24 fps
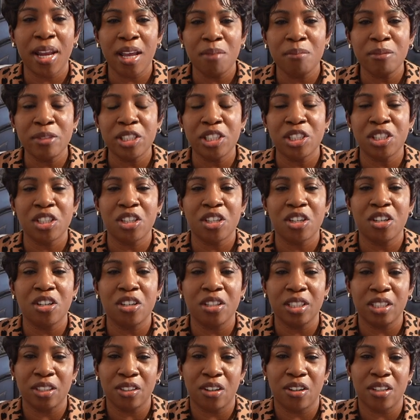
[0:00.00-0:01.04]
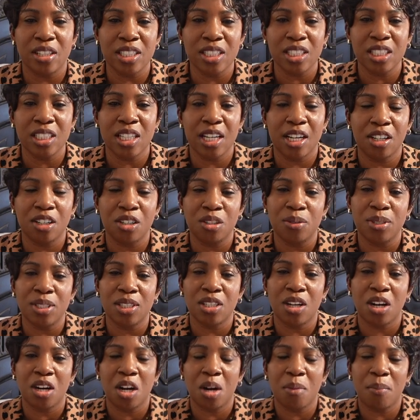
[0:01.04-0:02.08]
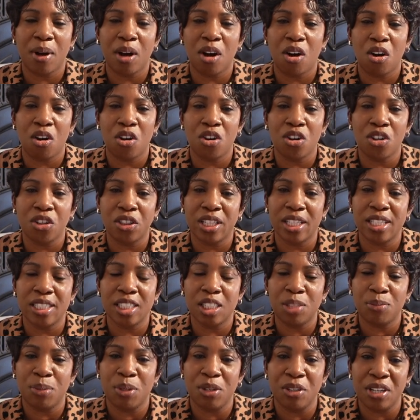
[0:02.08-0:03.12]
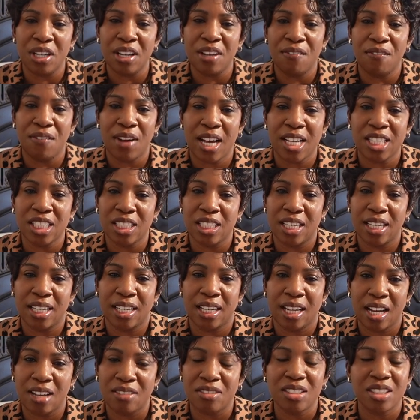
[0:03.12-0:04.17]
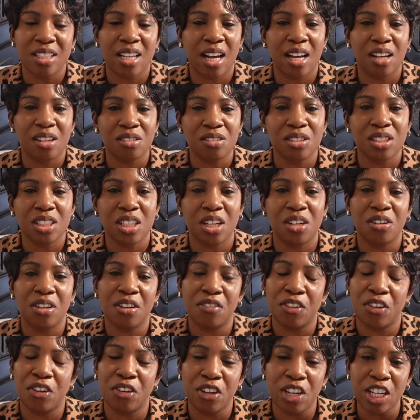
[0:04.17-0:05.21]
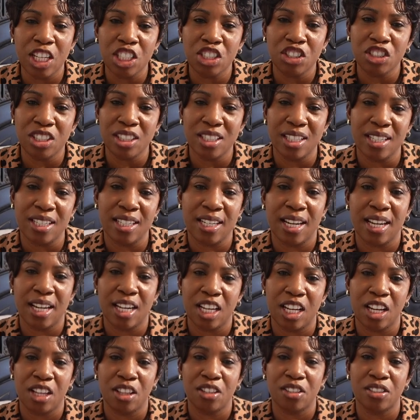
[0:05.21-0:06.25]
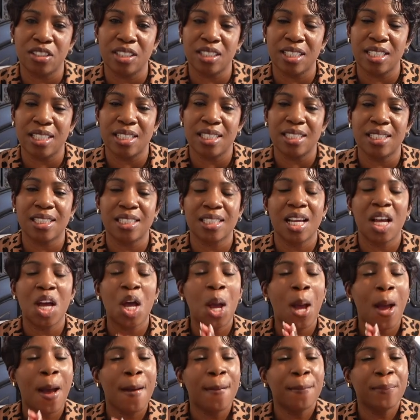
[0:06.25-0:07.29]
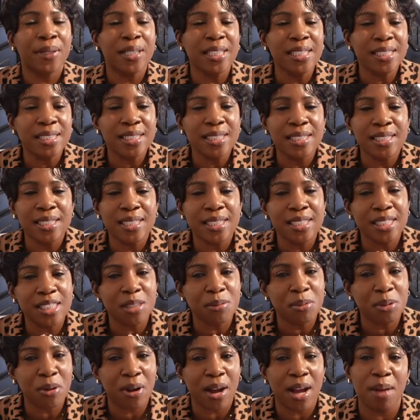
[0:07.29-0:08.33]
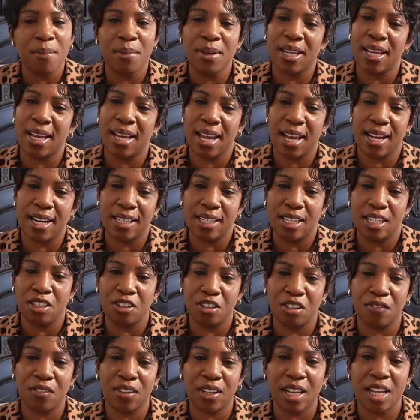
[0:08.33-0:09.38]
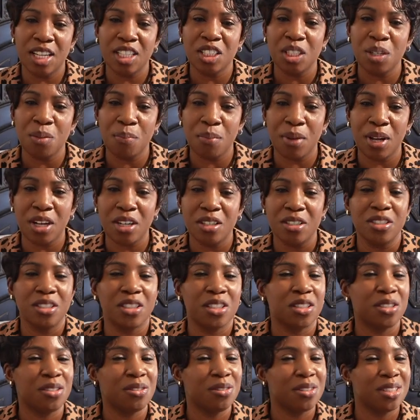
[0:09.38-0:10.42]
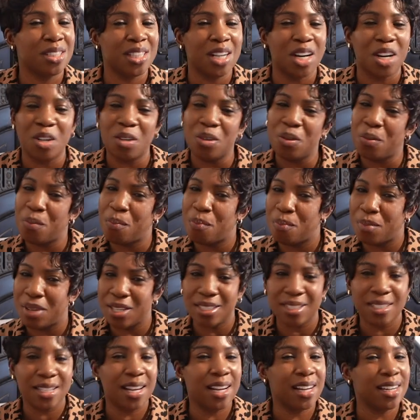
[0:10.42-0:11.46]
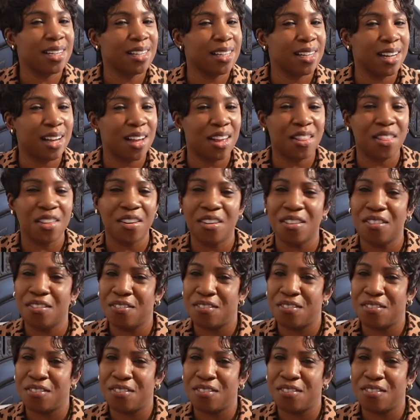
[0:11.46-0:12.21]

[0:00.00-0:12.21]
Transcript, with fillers: name is Cheryl, and on this channel we talk about all things beauty, fashion, and lifestyle. So if you're interested in any of those things, please consider subscribing and hitting that notification bell so you don't miss another